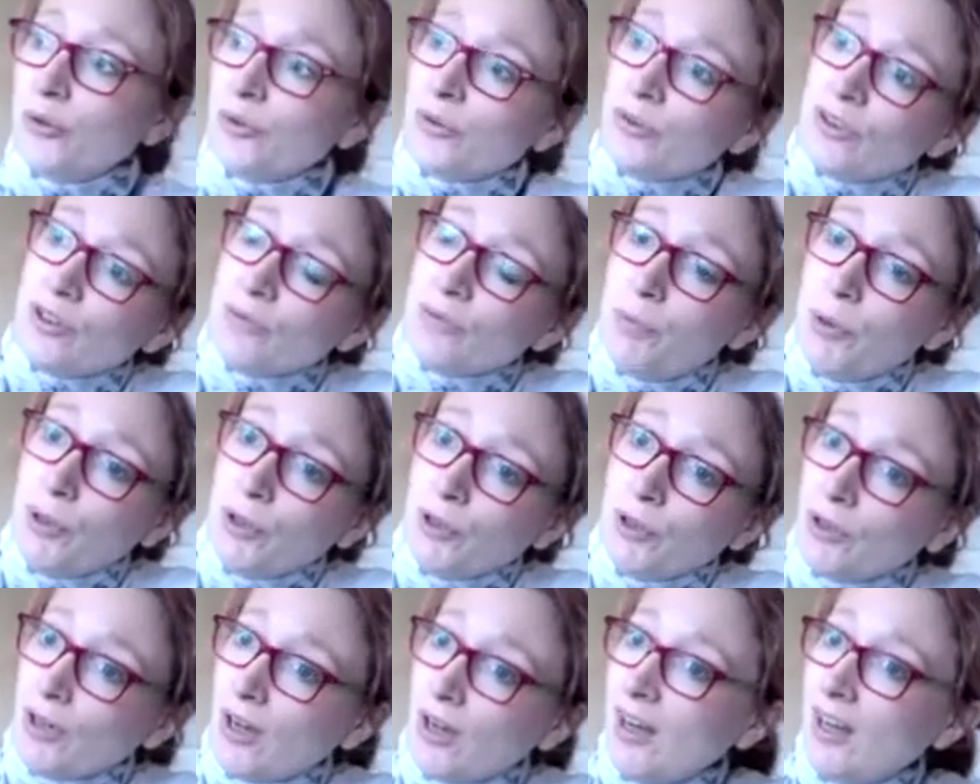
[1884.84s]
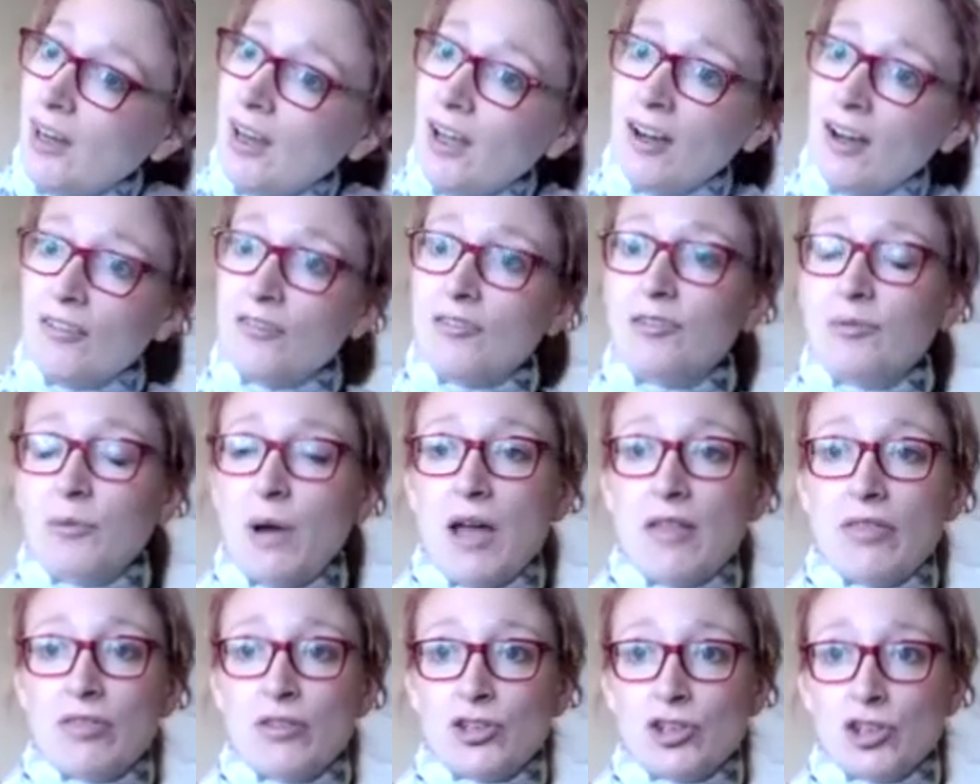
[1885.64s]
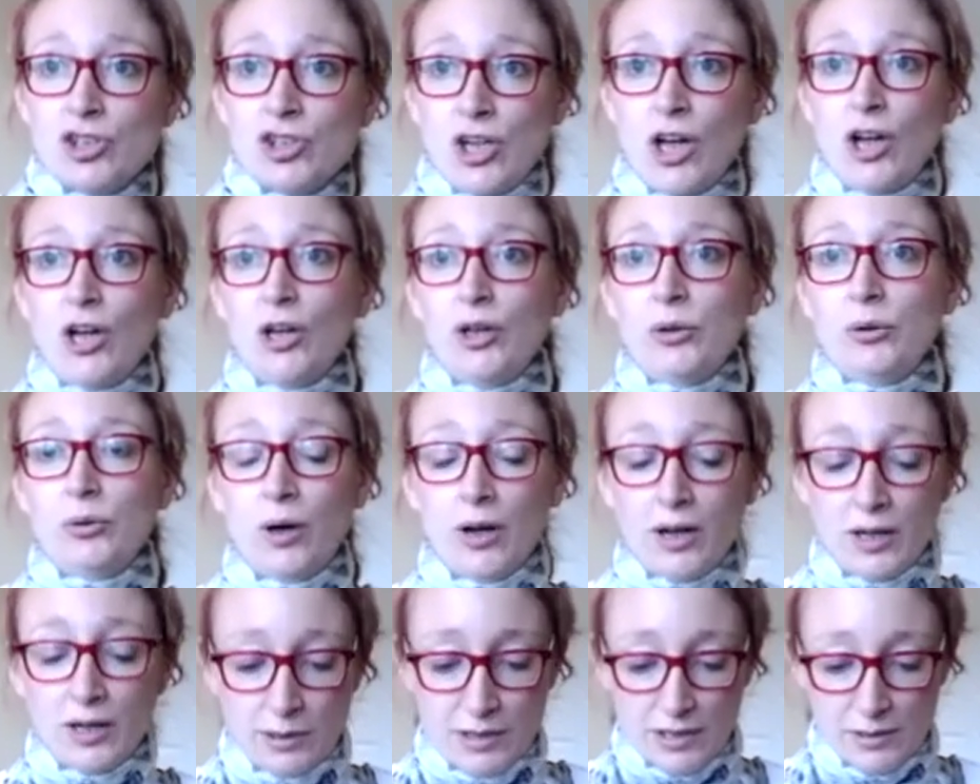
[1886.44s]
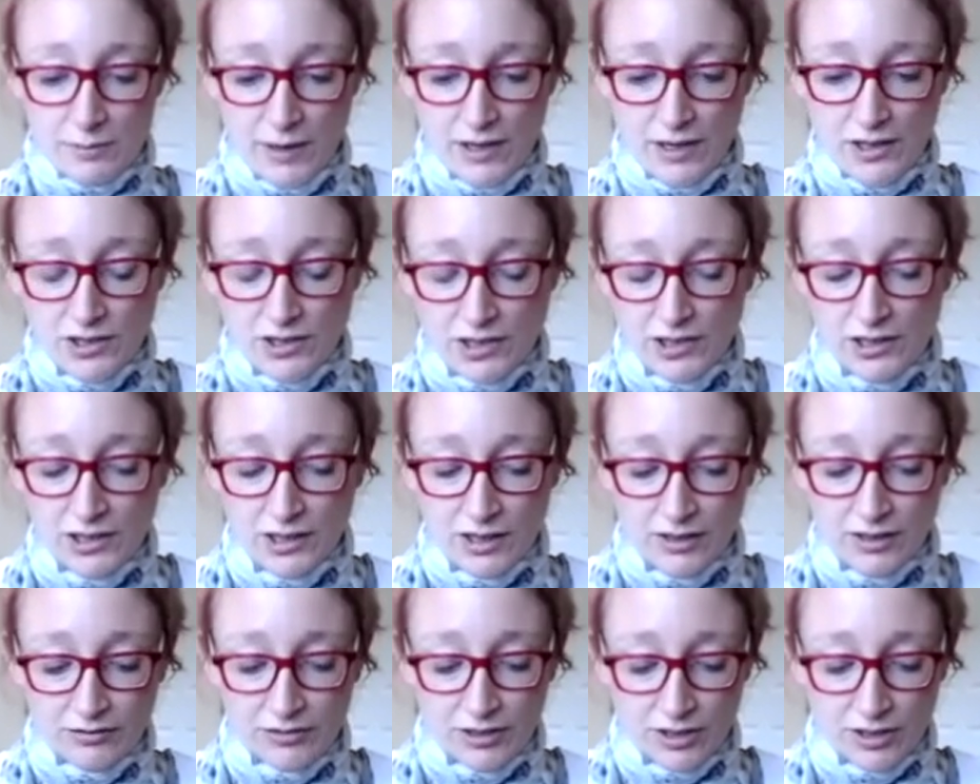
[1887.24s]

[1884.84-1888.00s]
the book, I loved, and the show I especially loved.